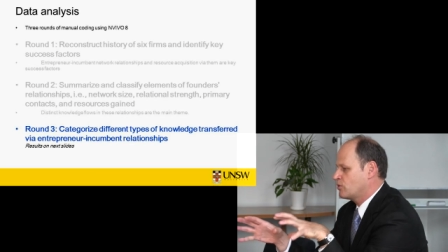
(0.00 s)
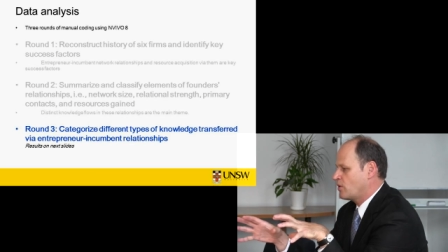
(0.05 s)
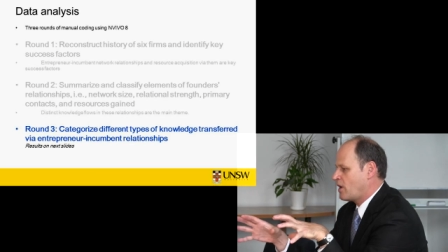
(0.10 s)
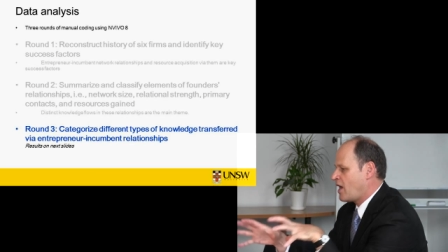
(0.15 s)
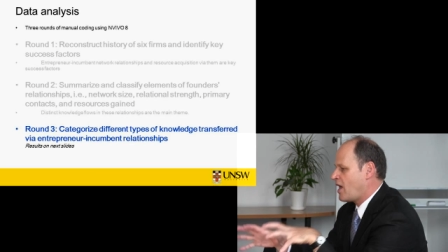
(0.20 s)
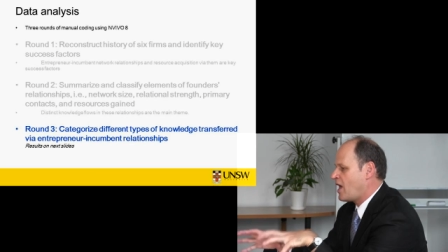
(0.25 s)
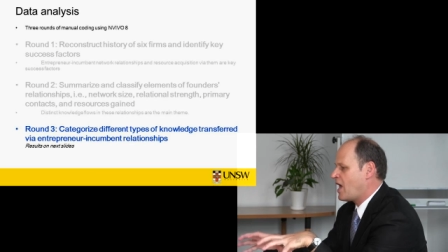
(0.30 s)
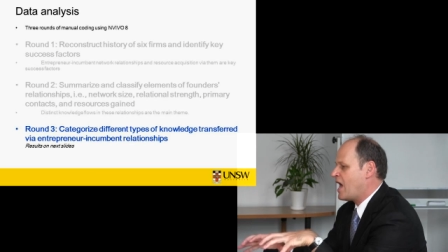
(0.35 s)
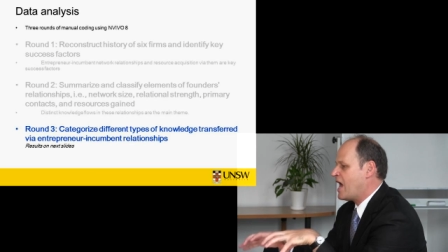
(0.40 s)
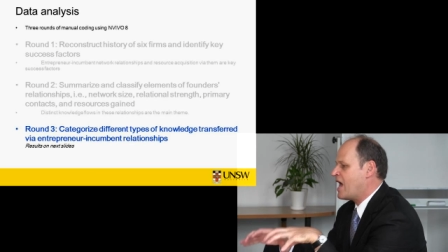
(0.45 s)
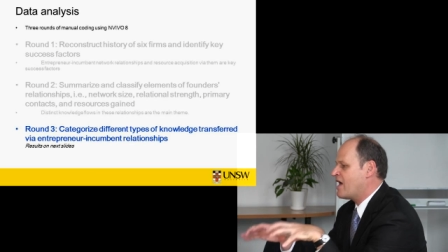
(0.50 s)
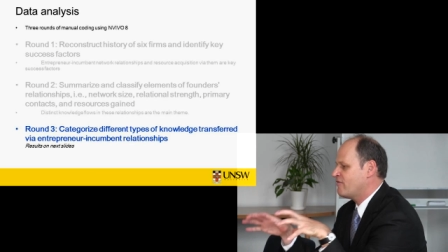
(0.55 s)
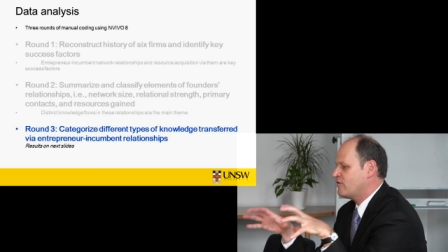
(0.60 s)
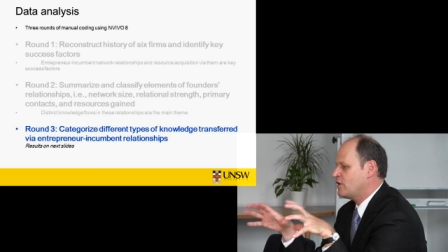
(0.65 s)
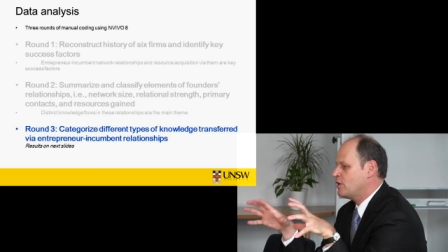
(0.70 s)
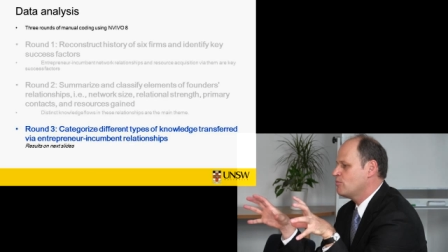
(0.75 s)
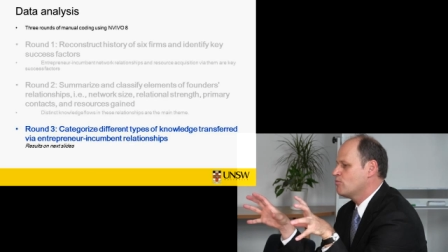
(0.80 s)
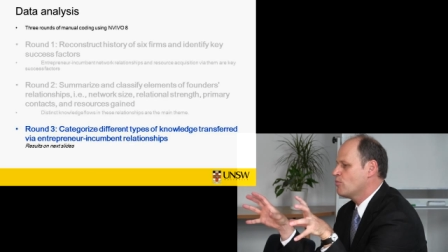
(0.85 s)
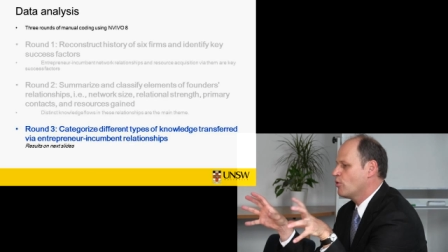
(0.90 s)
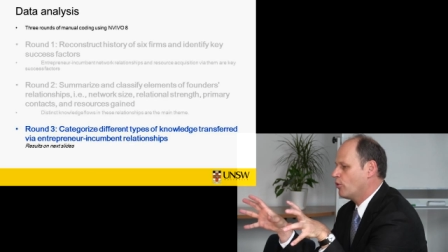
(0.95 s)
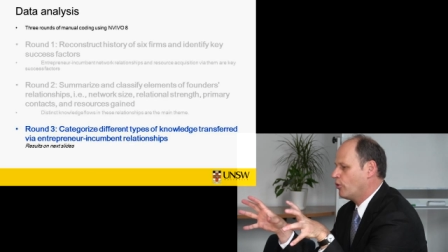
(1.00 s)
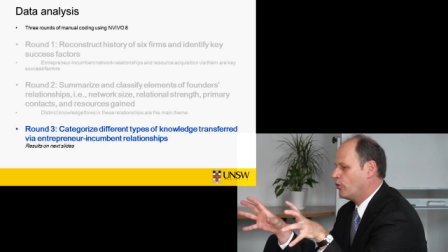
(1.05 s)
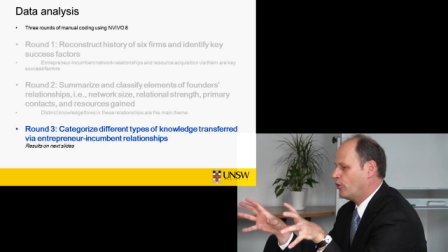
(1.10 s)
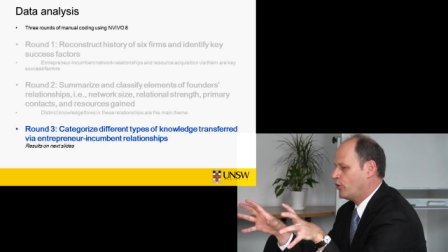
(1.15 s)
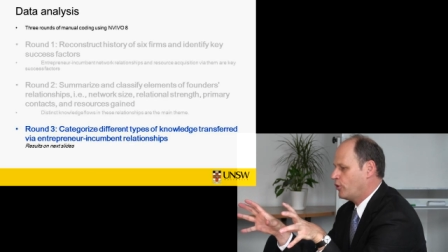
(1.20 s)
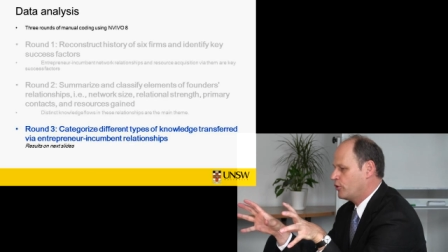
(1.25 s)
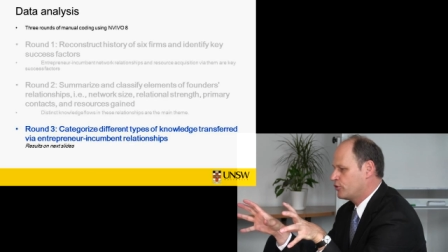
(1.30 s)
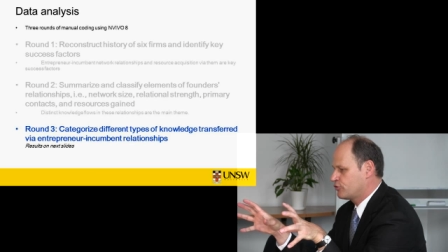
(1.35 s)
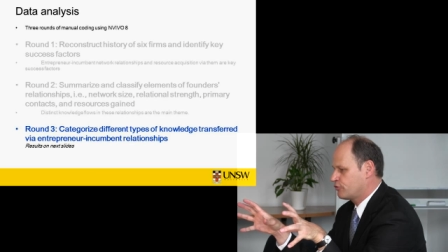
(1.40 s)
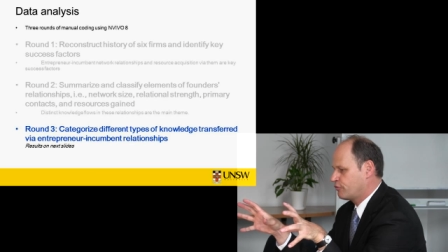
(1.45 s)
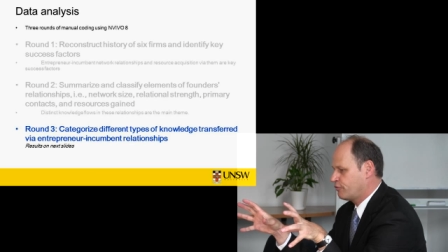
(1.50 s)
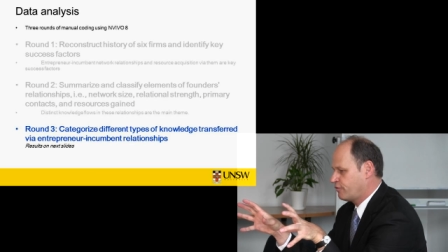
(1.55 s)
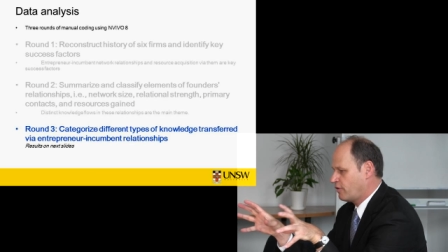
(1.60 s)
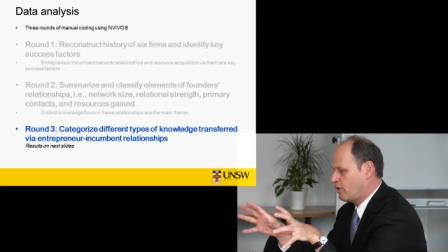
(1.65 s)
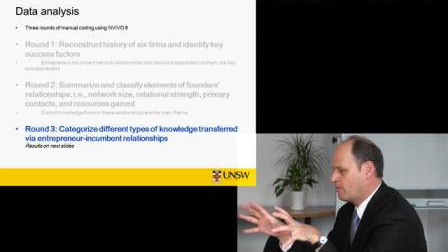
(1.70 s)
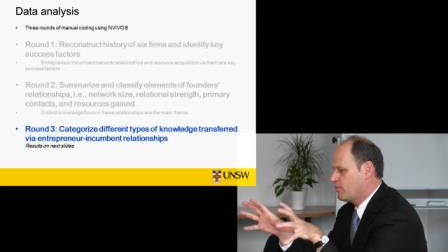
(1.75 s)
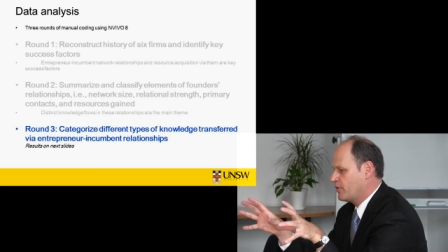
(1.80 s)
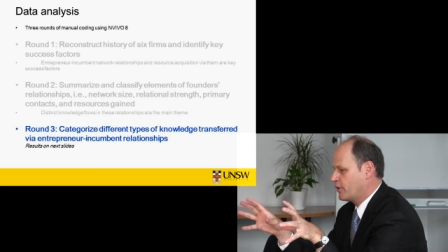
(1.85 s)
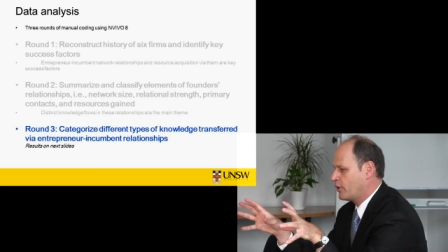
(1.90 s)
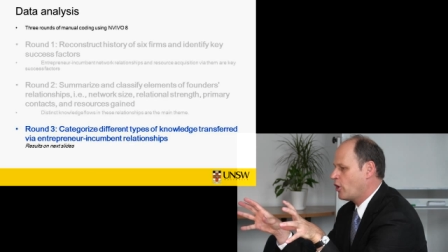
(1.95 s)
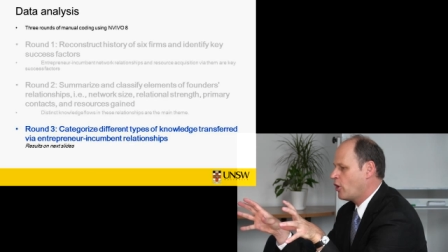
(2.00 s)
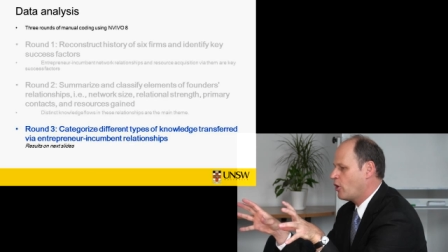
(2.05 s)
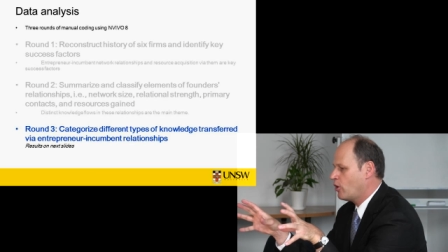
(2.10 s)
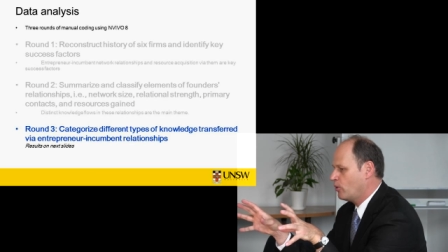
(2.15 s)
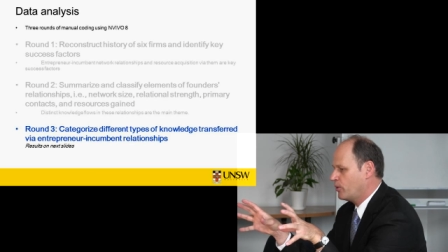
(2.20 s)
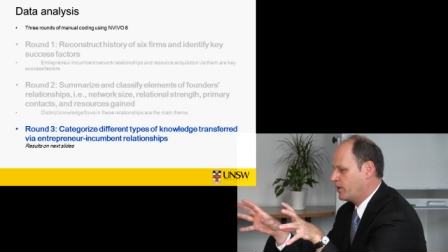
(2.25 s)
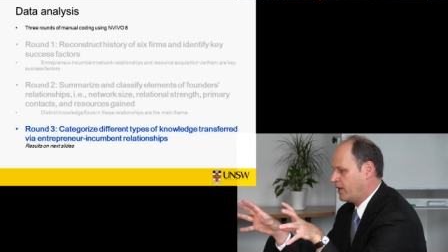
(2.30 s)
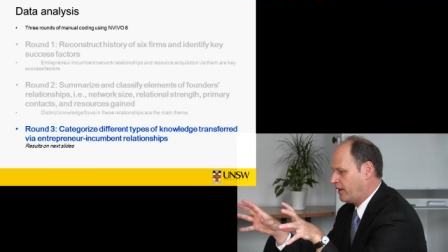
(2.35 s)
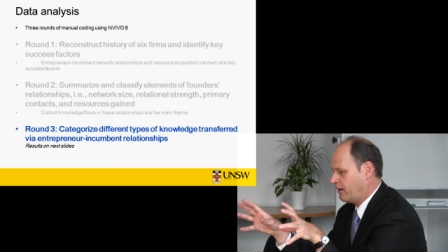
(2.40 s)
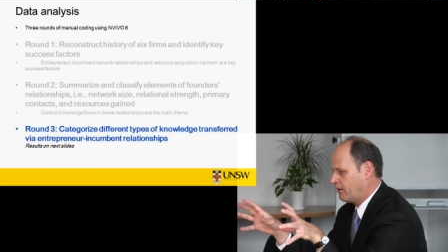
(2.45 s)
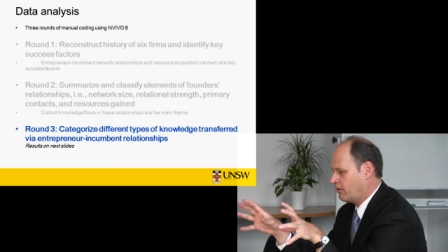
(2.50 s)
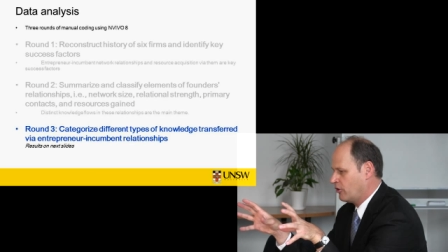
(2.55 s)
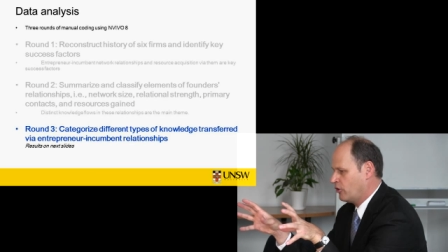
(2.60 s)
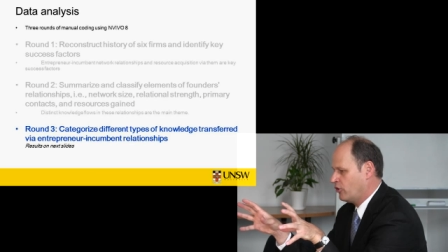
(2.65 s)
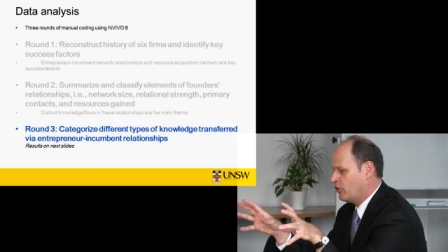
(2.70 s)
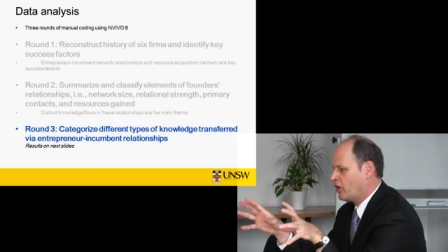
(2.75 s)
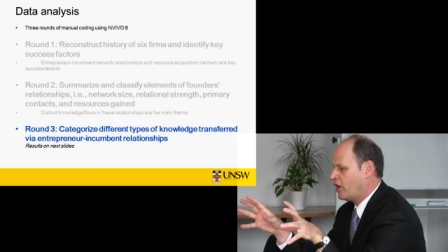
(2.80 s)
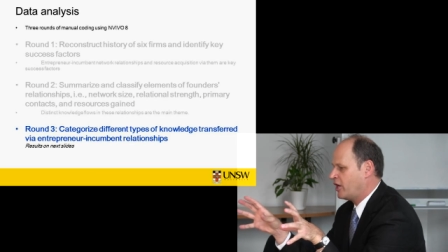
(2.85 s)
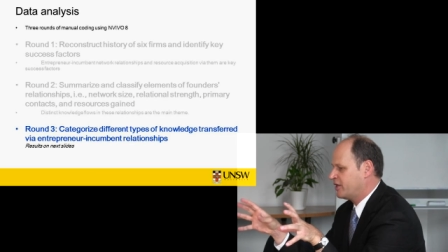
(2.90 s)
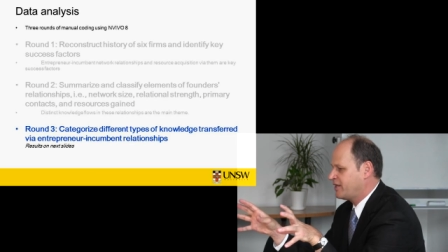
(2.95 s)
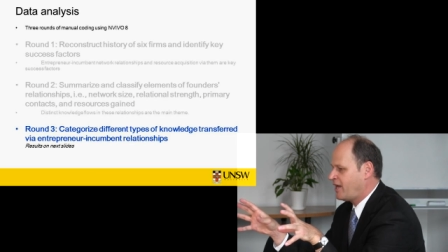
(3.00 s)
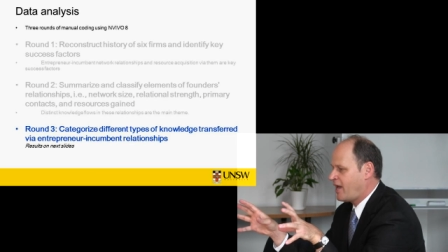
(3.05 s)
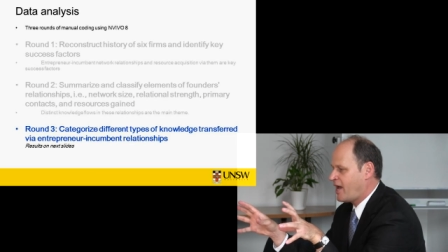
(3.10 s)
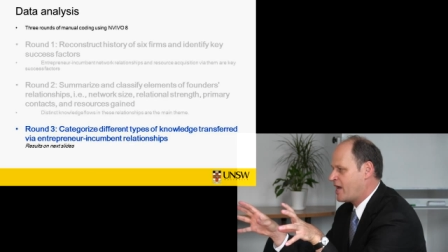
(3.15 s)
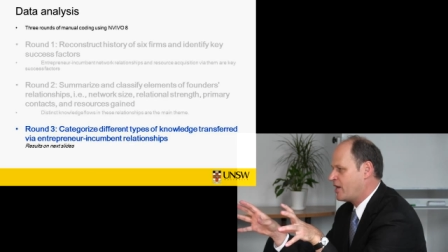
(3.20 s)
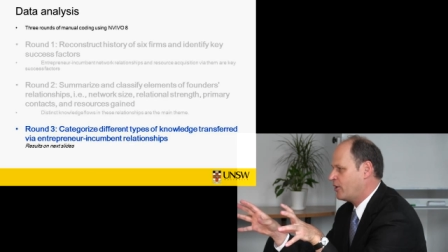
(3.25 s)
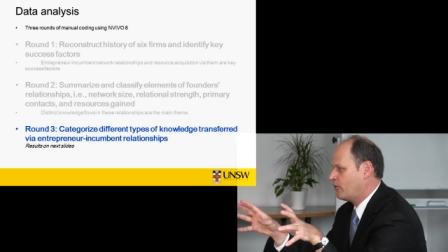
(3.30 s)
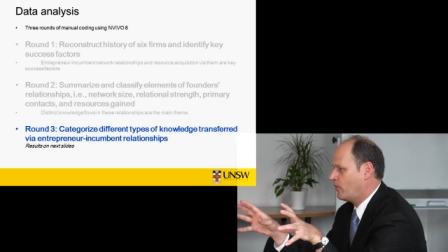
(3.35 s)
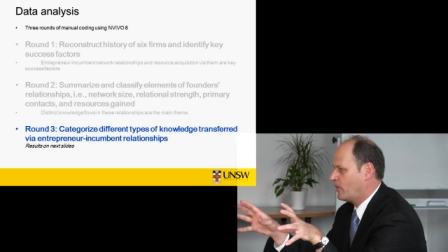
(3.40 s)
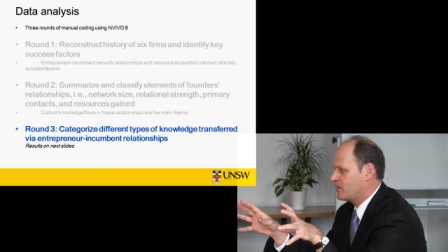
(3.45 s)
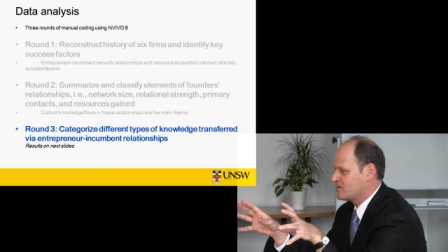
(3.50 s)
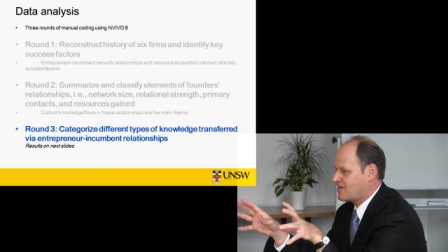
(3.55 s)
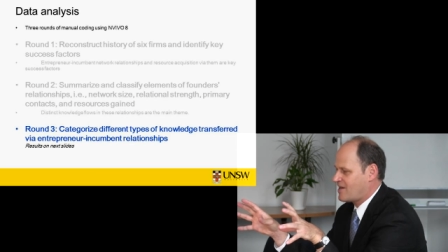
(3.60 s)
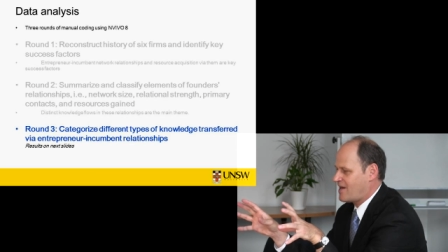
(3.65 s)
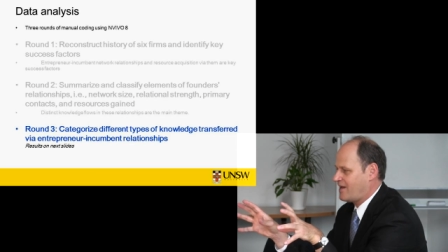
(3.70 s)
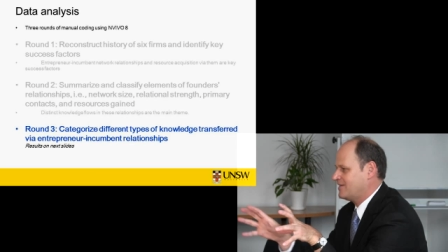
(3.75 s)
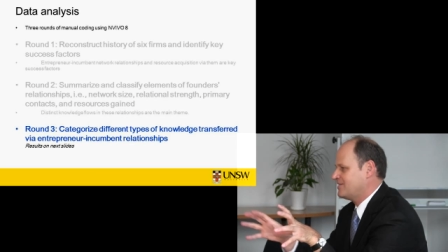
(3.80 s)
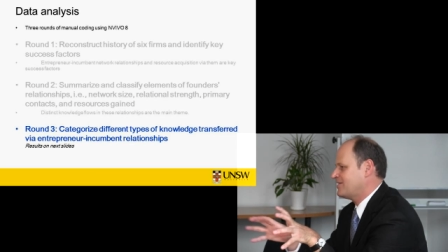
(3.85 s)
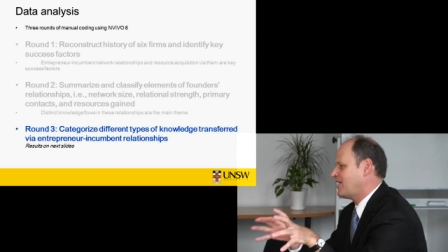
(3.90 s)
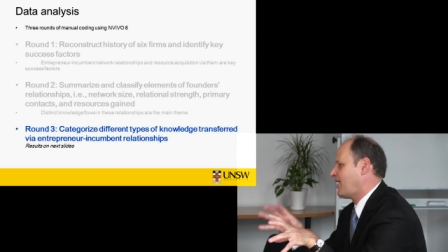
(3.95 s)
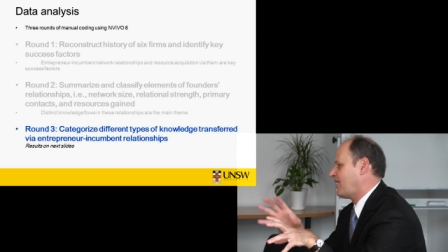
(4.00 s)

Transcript: to have emerge from the coding, not categories like